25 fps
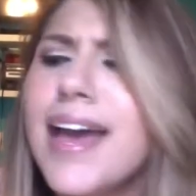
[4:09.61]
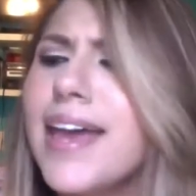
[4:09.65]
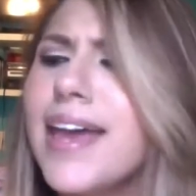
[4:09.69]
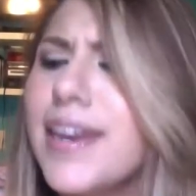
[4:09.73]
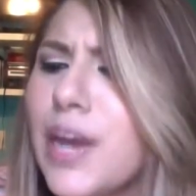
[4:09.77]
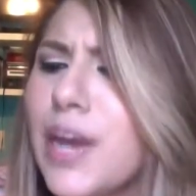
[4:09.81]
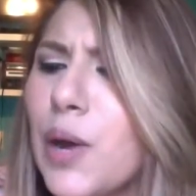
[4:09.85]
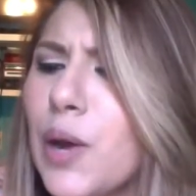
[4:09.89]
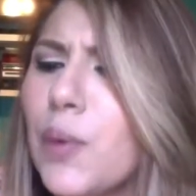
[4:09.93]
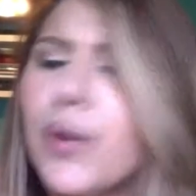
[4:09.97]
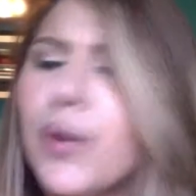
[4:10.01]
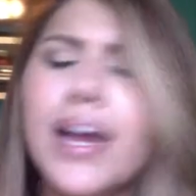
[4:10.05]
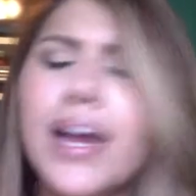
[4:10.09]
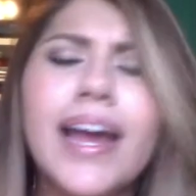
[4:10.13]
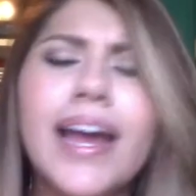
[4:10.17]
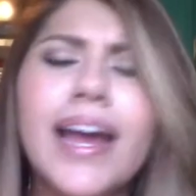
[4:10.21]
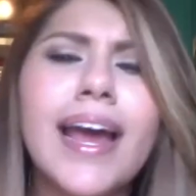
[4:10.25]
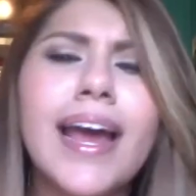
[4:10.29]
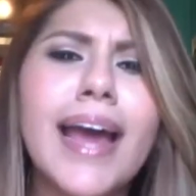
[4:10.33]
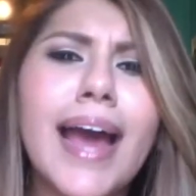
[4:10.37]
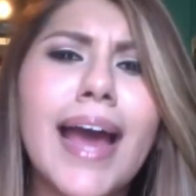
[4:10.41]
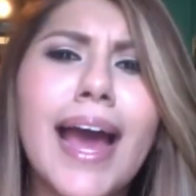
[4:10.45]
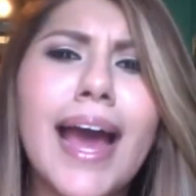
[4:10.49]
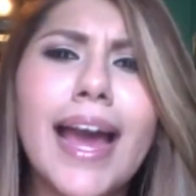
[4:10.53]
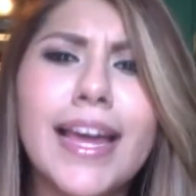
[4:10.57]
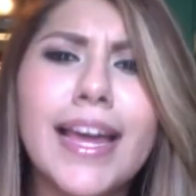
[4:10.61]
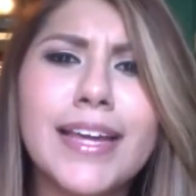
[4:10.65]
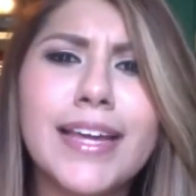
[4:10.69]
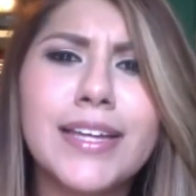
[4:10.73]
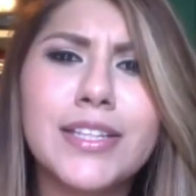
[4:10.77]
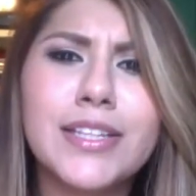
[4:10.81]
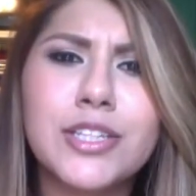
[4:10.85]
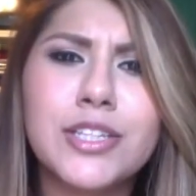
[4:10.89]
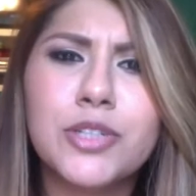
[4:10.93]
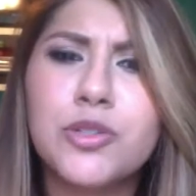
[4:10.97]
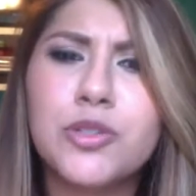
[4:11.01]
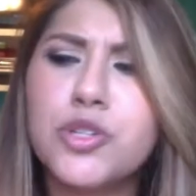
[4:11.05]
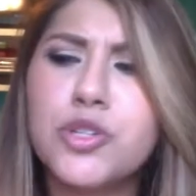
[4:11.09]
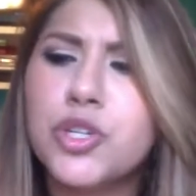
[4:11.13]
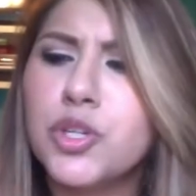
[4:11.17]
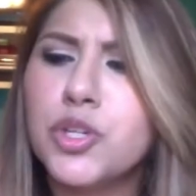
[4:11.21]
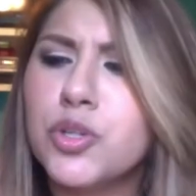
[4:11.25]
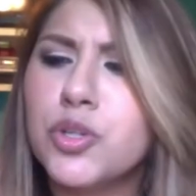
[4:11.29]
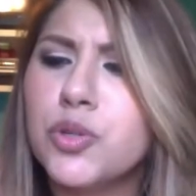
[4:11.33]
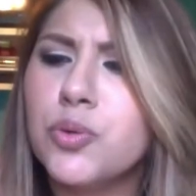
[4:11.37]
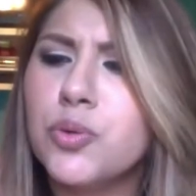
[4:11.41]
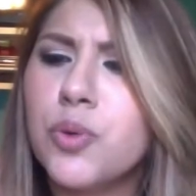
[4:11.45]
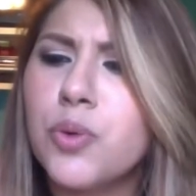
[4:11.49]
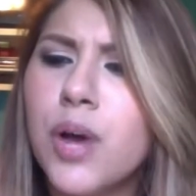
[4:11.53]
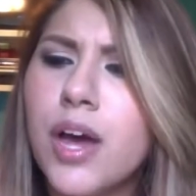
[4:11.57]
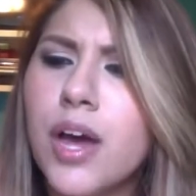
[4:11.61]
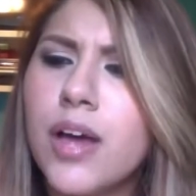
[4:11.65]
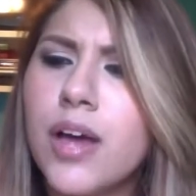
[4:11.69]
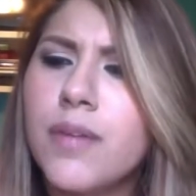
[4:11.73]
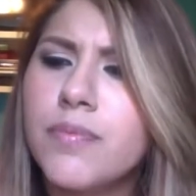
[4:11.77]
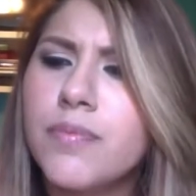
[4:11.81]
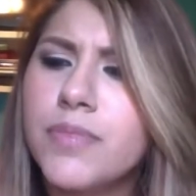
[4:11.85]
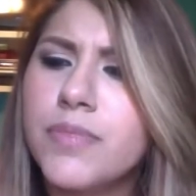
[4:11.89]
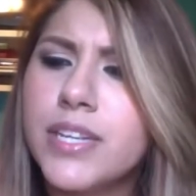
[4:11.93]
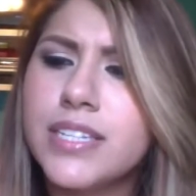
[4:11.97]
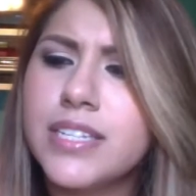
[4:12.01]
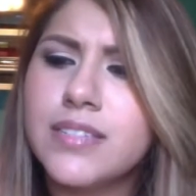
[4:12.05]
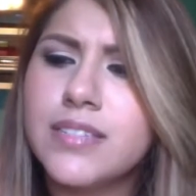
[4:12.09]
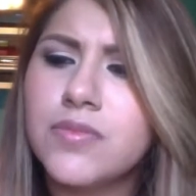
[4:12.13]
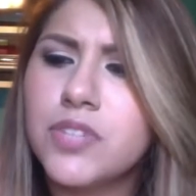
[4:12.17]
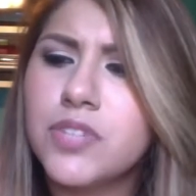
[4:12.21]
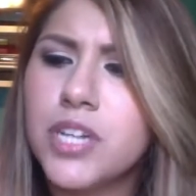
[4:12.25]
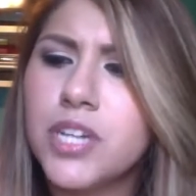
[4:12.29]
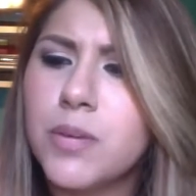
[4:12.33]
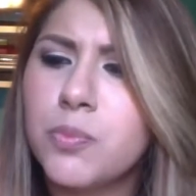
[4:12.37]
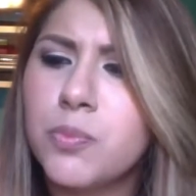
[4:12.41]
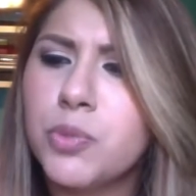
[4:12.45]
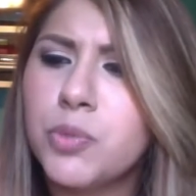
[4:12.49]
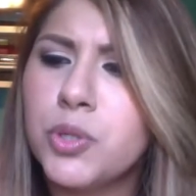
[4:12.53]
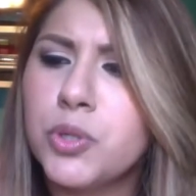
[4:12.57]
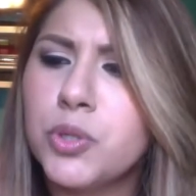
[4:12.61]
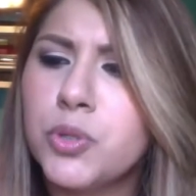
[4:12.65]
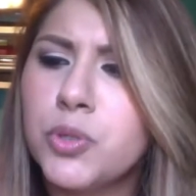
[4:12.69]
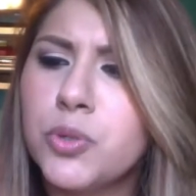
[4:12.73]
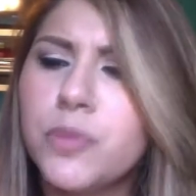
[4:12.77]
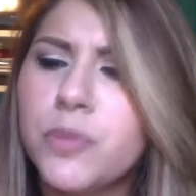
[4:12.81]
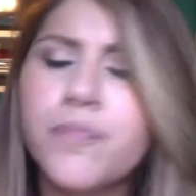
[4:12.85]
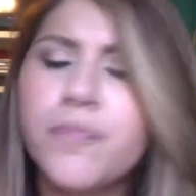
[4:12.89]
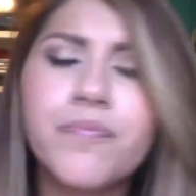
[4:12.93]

No, I do two things of shampoo,